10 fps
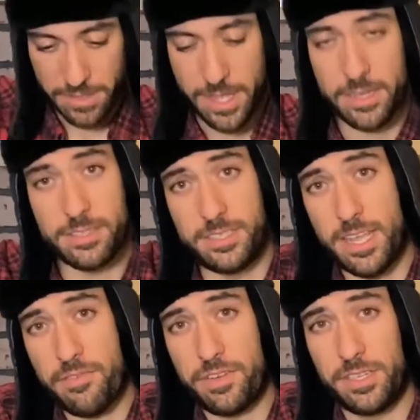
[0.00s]
That is
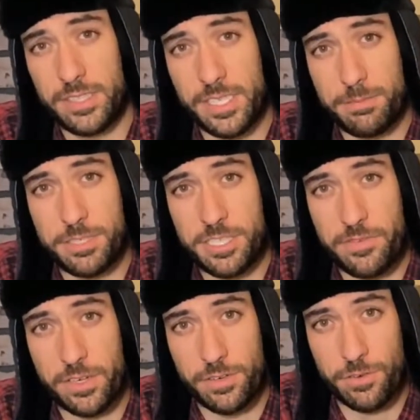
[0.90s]
definitely
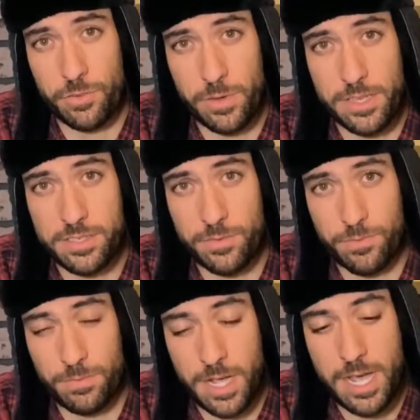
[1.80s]
Pacific Northwest
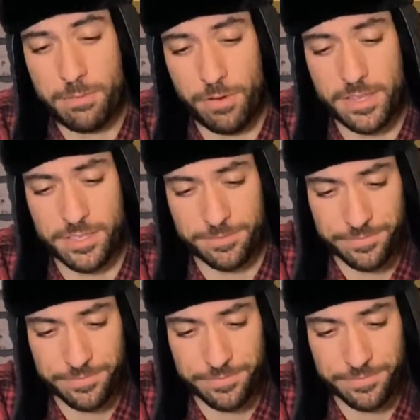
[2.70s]
hop resin.